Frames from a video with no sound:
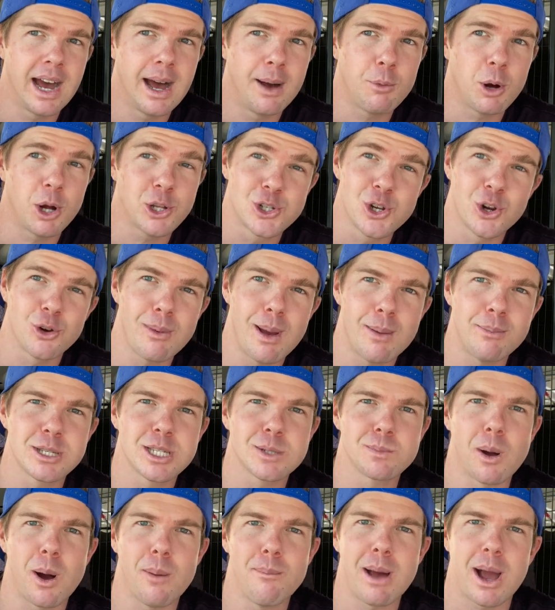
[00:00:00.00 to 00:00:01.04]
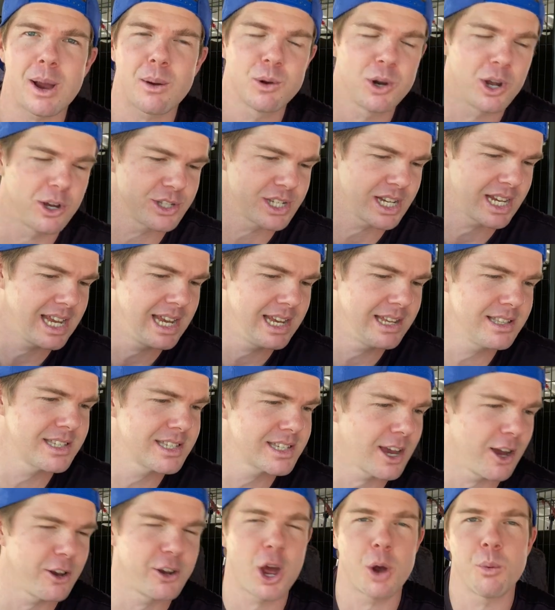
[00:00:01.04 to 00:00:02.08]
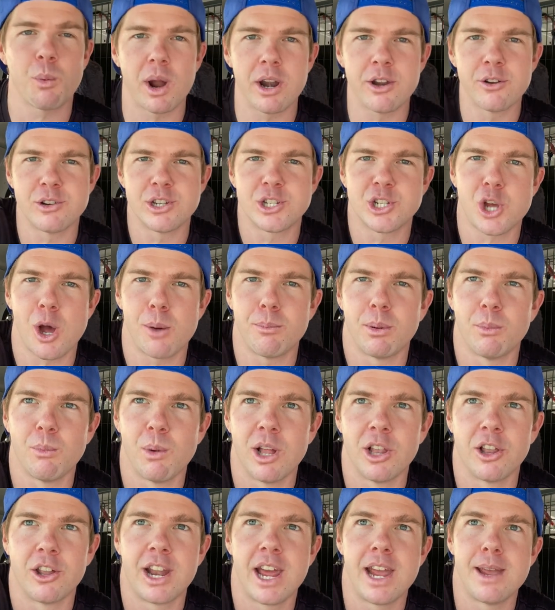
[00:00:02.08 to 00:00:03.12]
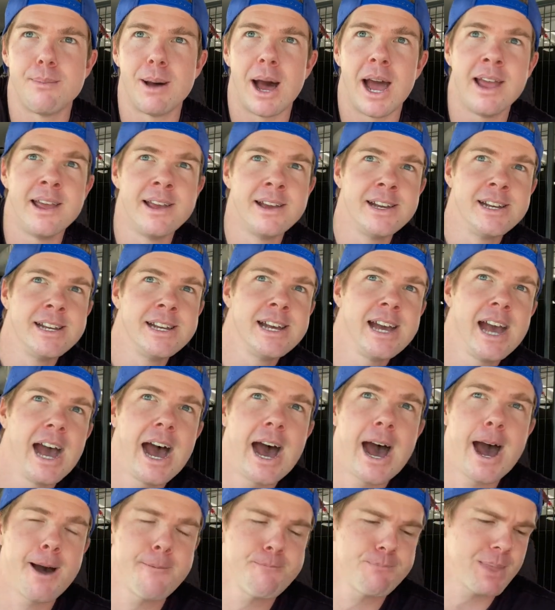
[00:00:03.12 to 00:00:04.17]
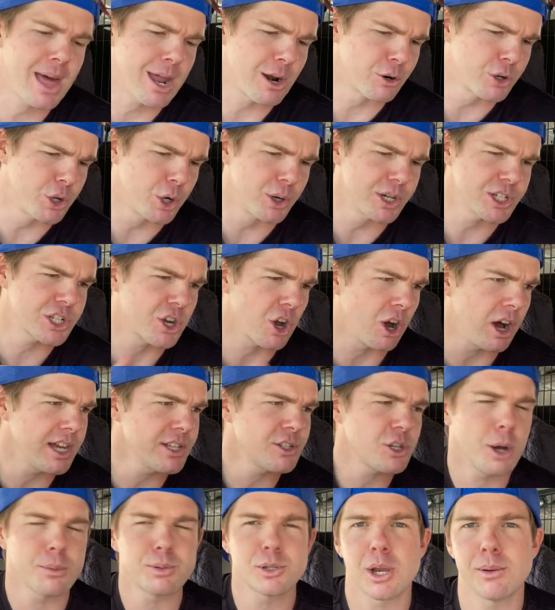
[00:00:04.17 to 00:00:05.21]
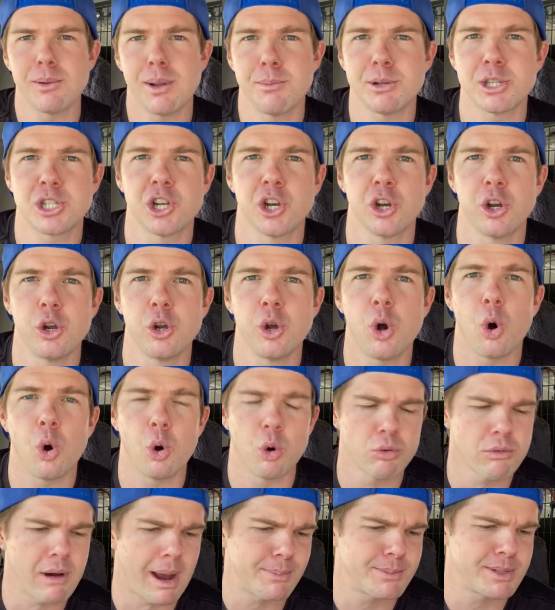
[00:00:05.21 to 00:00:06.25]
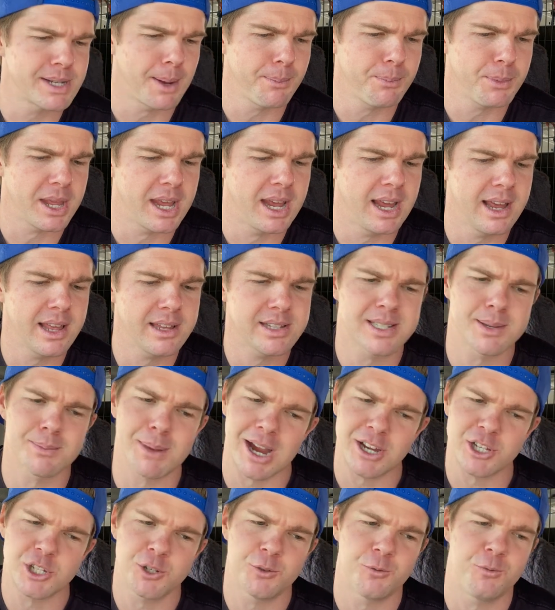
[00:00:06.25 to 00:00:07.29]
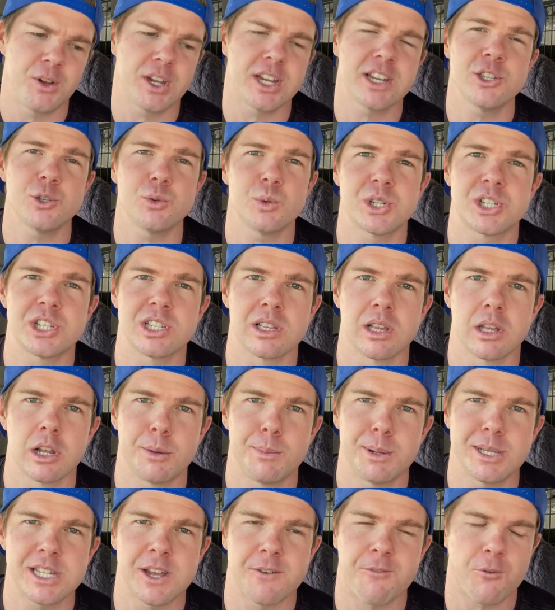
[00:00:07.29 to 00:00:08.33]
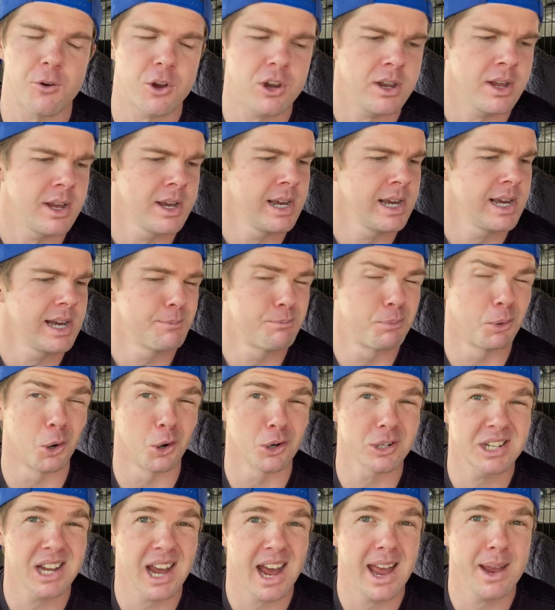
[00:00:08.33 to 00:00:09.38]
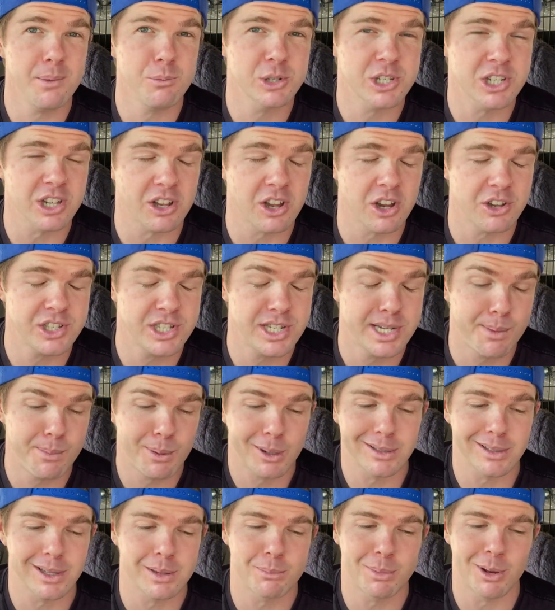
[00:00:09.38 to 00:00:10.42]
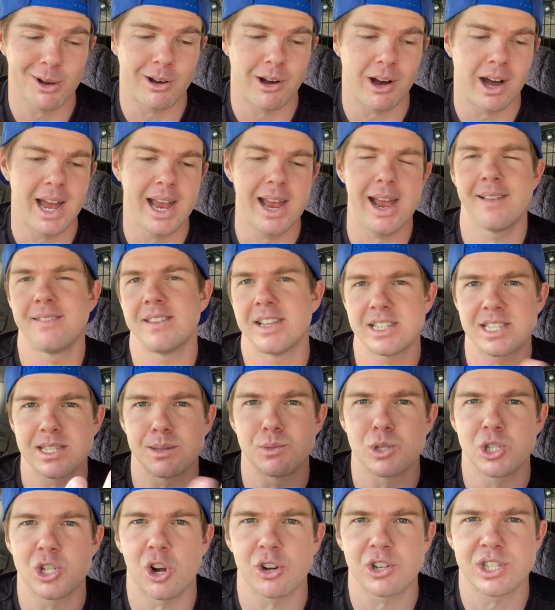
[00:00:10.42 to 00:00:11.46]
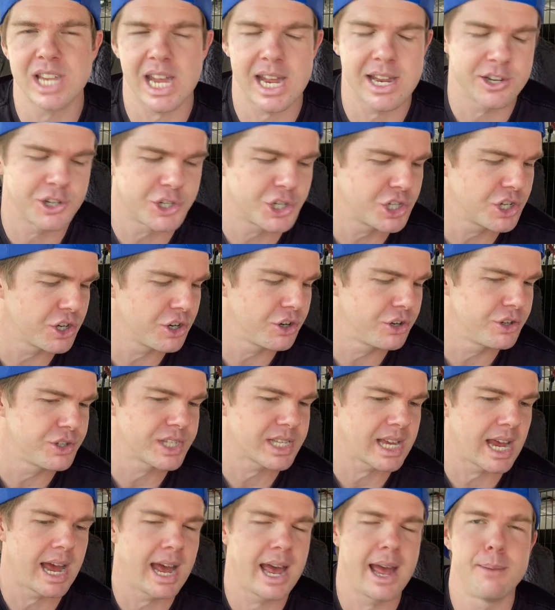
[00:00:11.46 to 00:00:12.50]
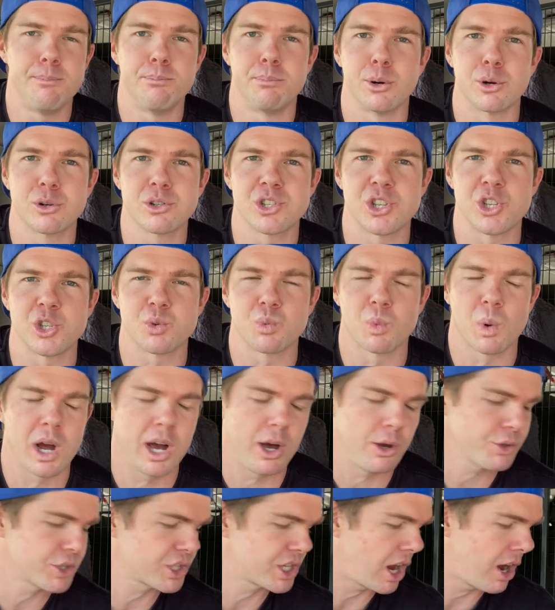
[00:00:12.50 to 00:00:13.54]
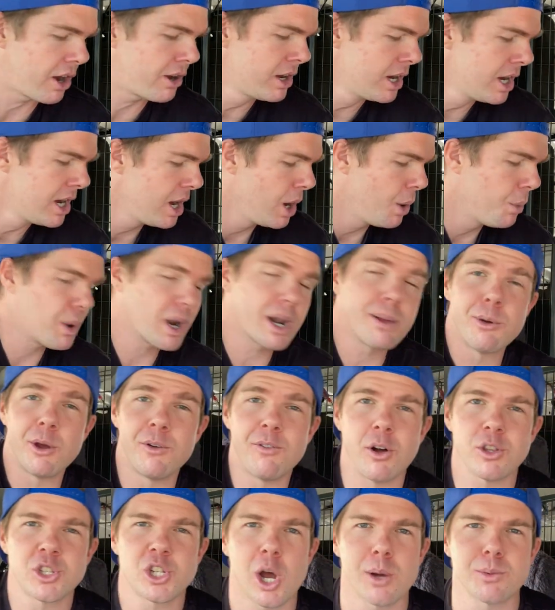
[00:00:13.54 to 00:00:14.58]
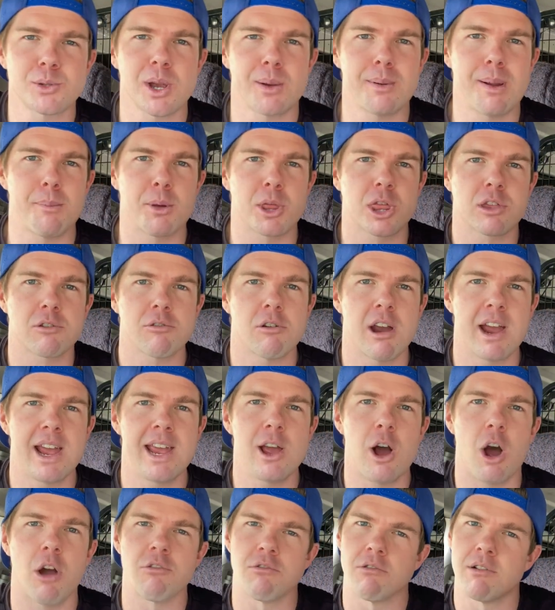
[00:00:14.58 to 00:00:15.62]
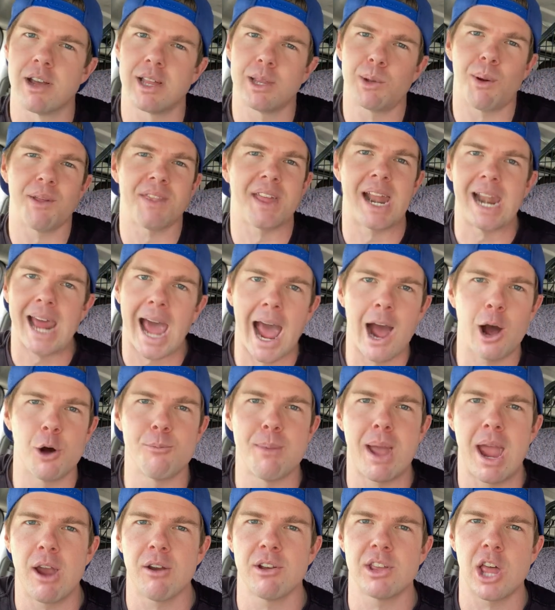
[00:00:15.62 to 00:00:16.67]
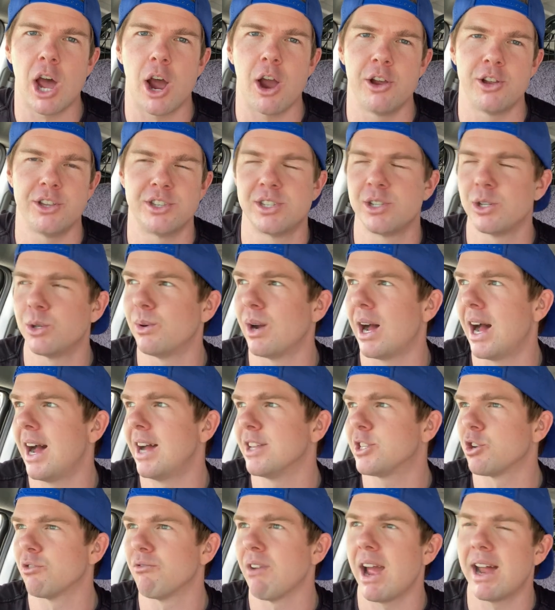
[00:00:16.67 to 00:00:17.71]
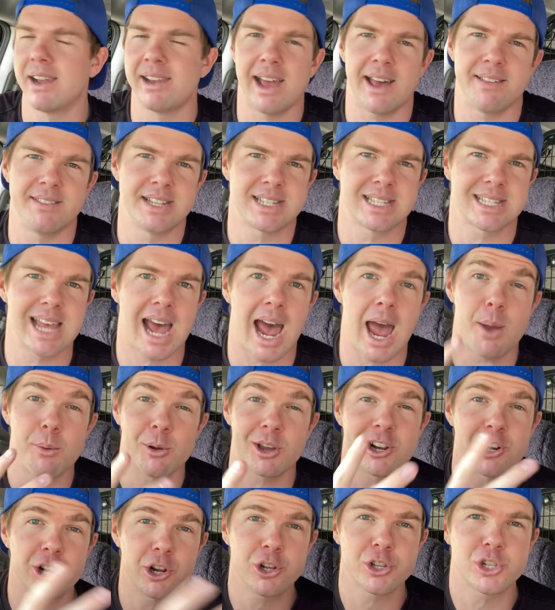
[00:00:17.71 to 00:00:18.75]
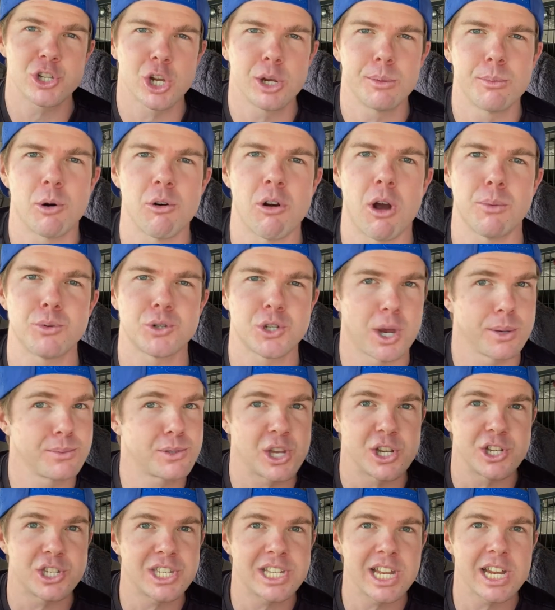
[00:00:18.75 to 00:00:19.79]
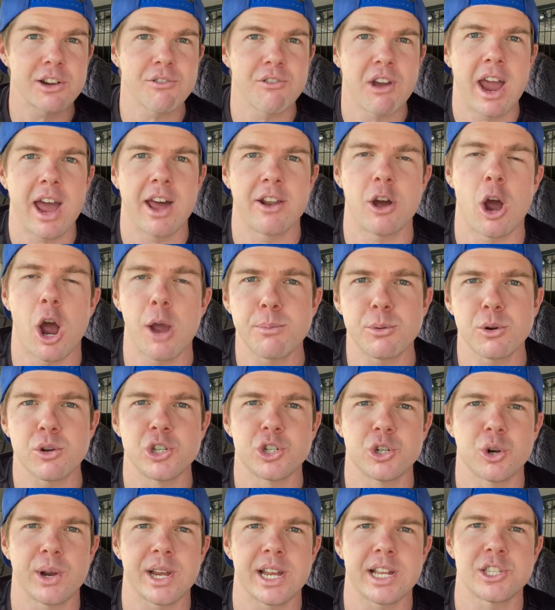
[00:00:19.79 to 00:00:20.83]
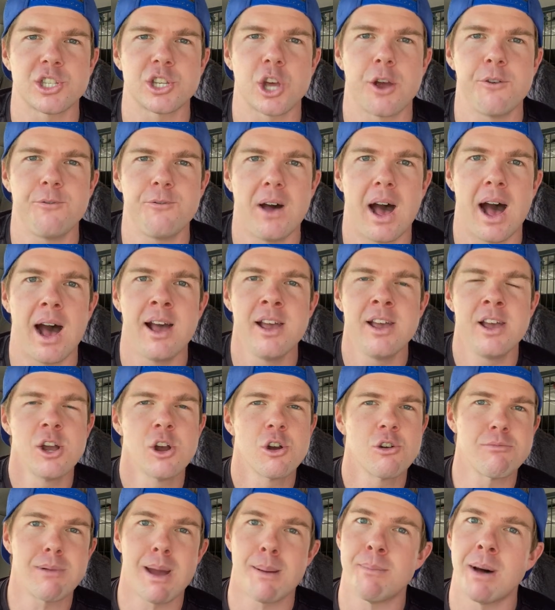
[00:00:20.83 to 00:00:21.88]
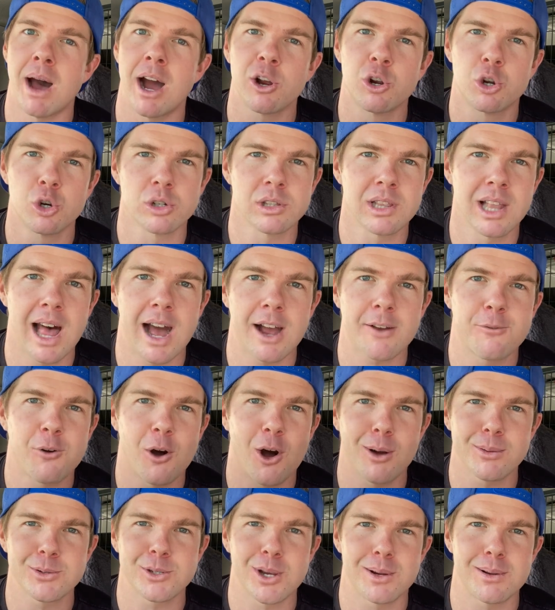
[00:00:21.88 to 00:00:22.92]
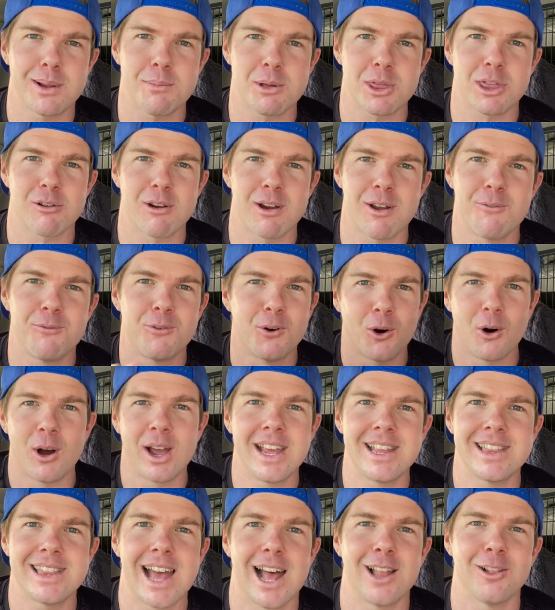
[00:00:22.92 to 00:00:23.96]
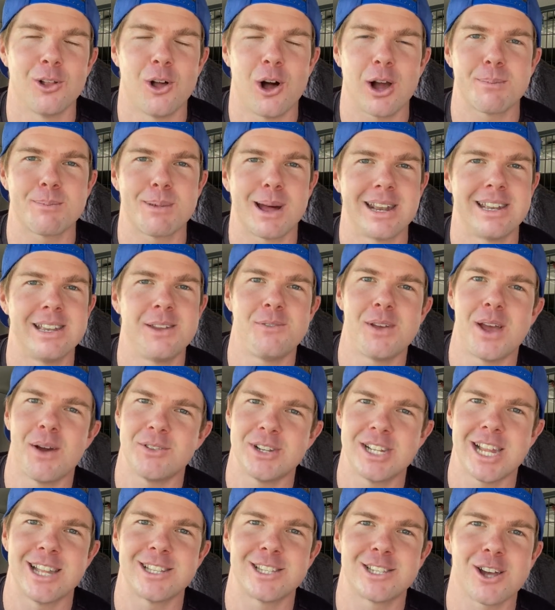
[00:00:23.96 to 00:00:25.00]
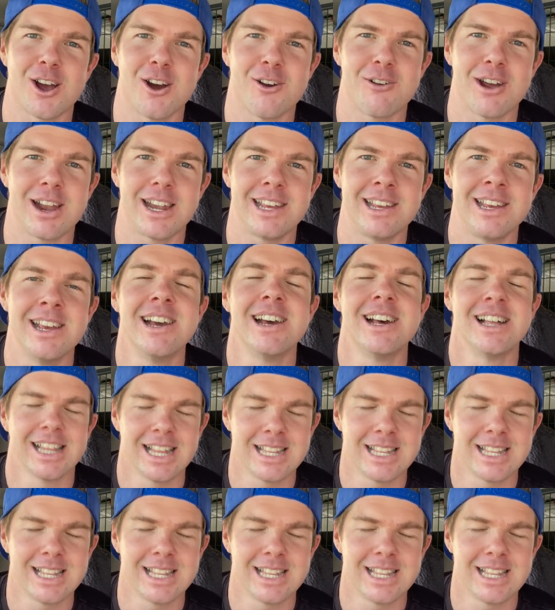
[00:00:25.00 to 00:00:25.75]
Um, I do remember Spot back when I was a kid, so no wonder he's comping well on eBay. Um, that'll do us, guys. Op shop number two, all wrapped up there. Some action figures, which is a little bit different. Board game, which I don't typically buy, and then some stock standard shoes uh, and books as well. So we're going to move on to op shop number three. I really want that Hail Mary, though, to, uh, to round out this day. We're going to do two more op shops, so stick around. I hope you're enjoying it so far. Remember, good luck for op shop number three and four. Hit that like button if you haven't done so already.